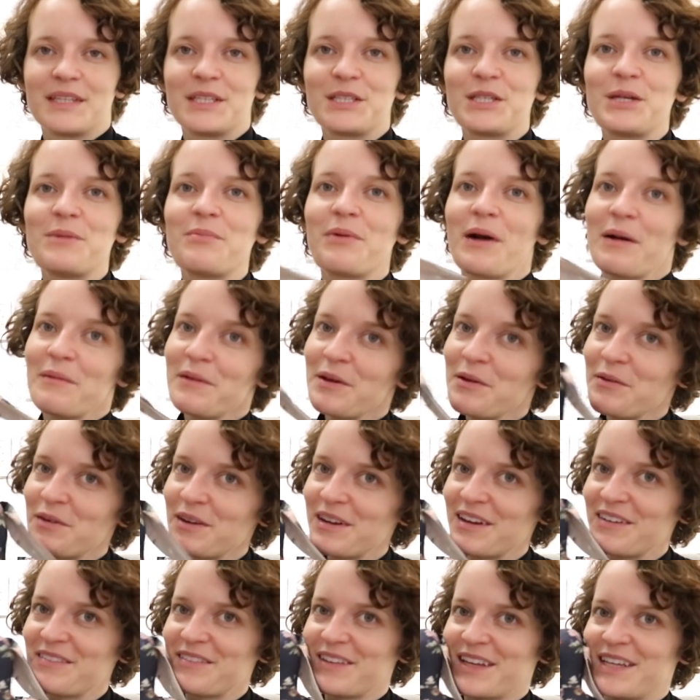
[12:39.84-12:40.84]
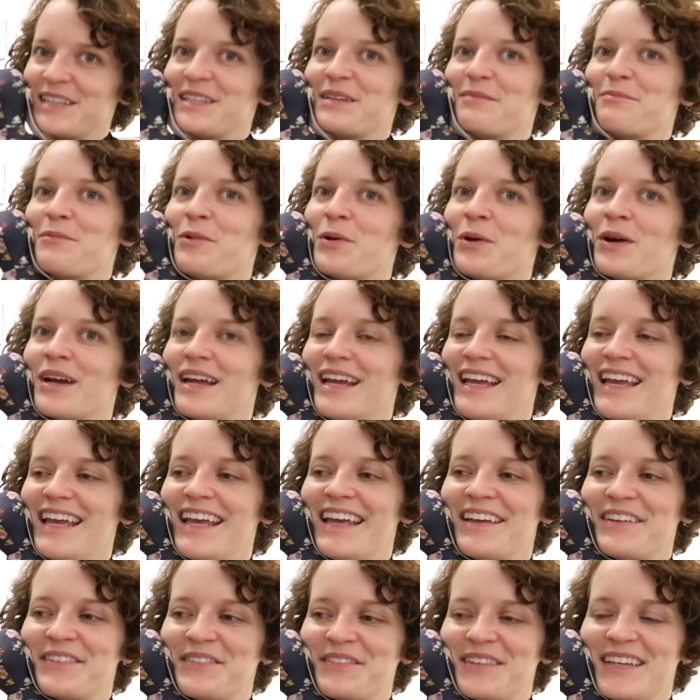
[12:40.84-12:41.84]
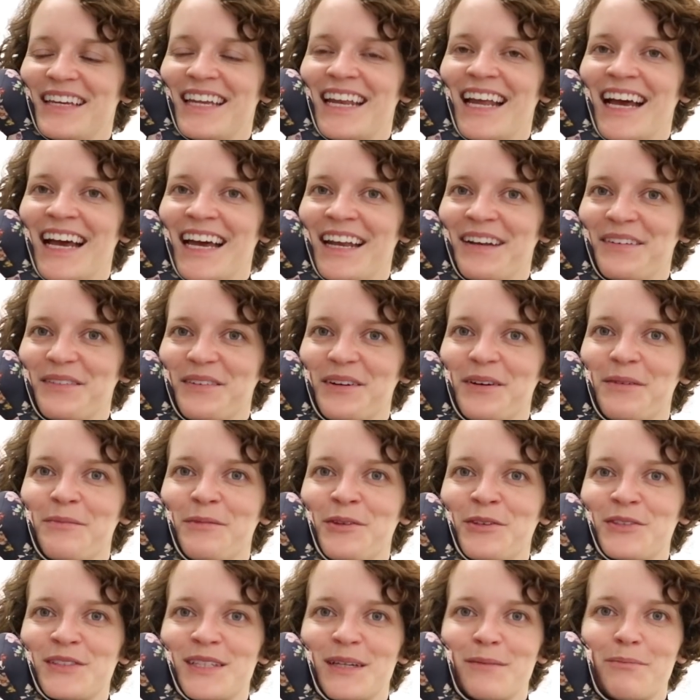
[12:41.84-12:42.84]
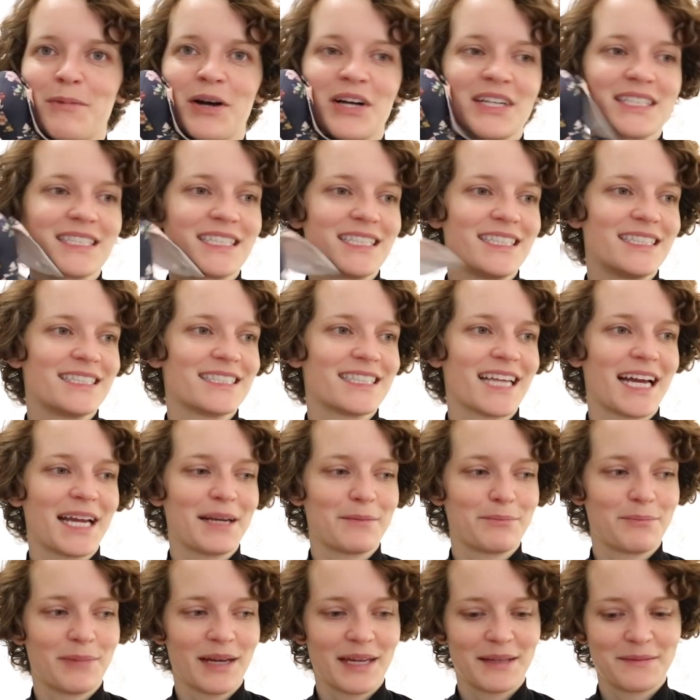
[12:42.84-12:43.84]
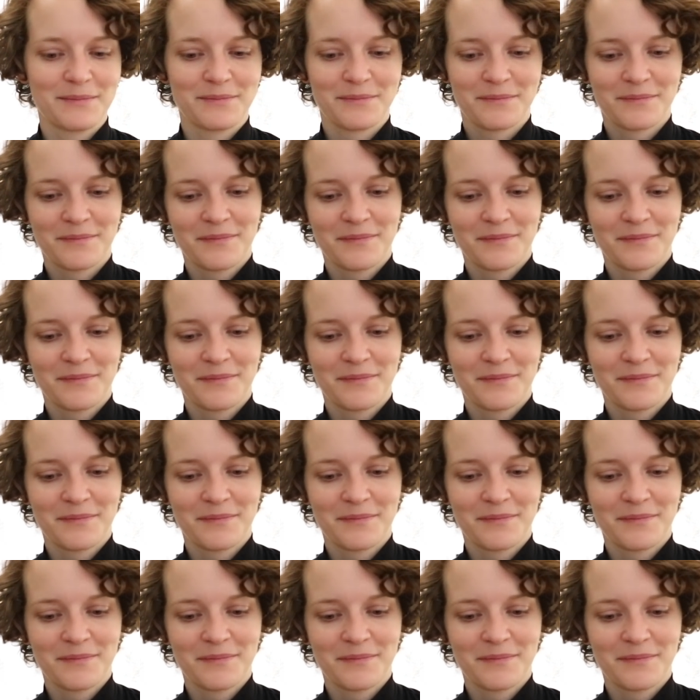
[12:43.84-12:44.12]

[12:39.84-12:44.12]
She probably would have liked it more if it had a music box inside, but